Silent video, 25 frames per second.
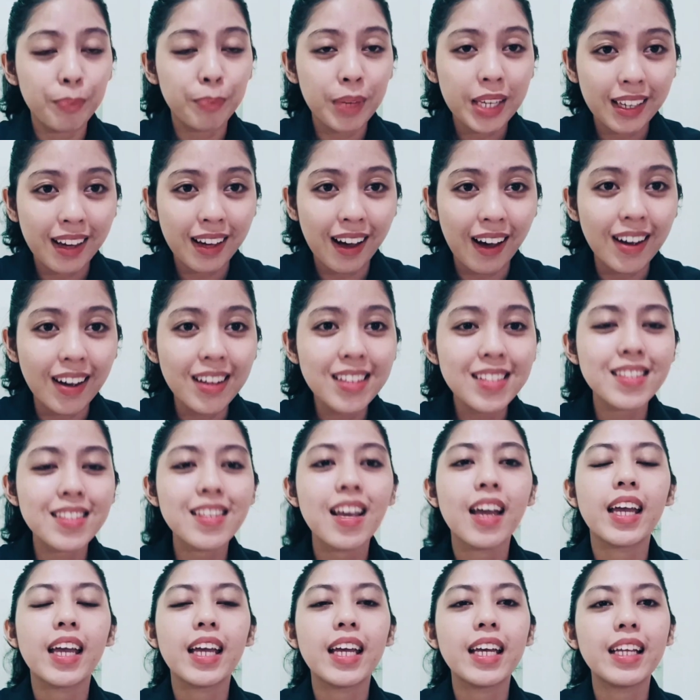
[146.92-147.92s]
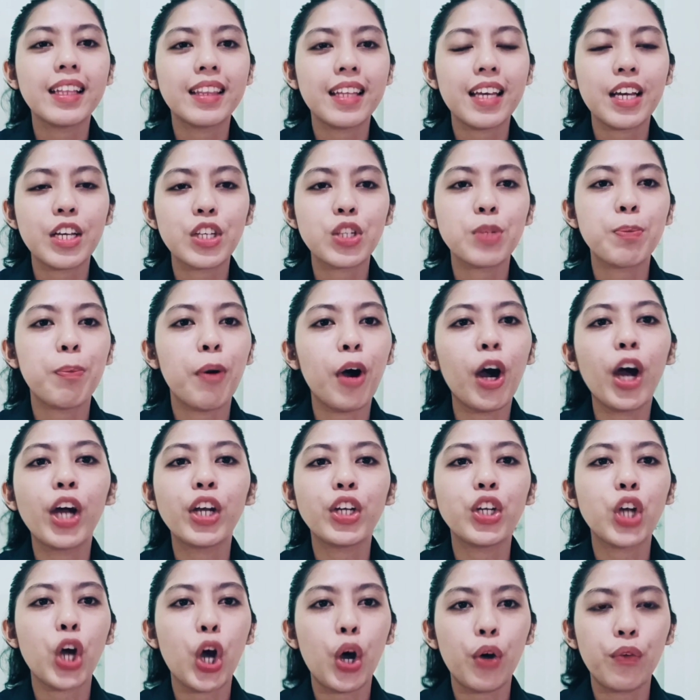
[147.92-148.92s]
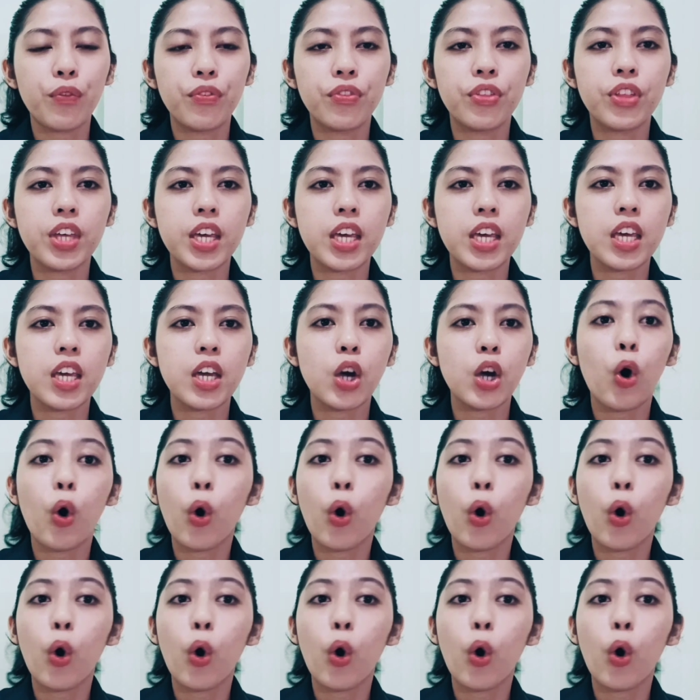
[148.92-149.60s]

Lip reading: Because it is part of the